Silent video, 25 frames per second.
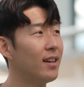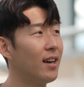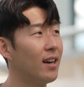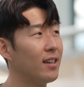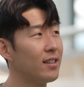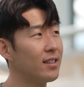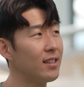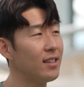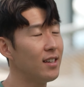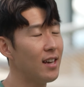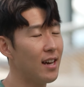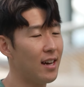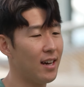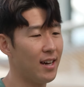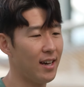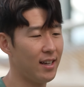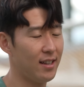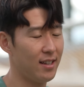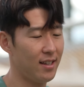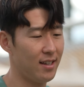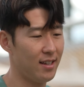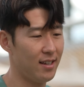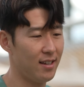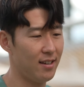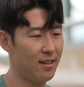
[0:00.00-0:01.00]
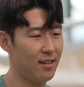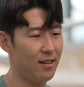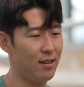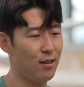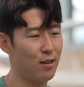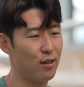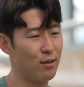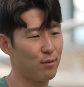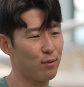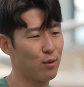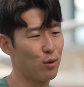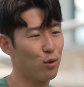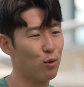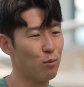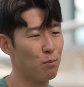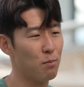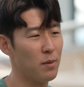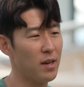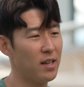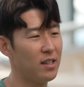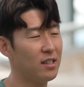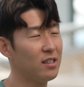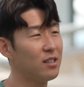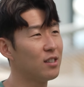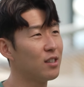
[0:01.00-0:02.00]
I think I had a lot of good
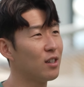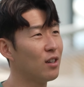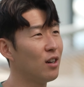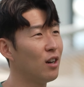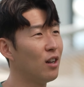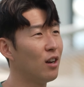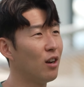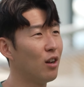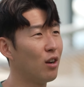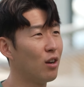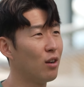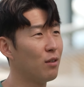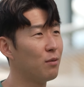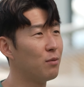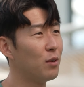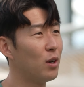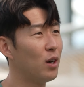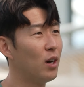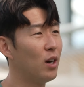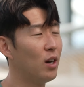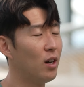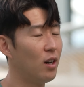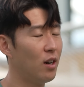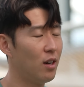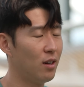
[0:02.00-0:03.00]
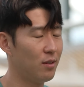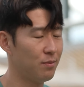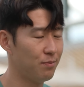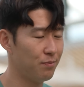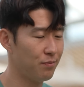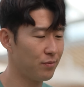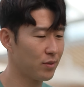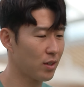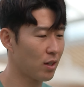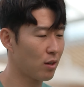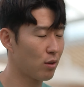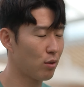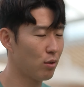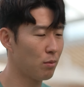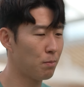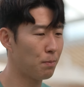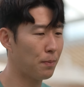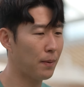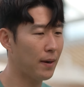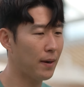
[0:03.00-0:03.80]
manager, a lot of um, good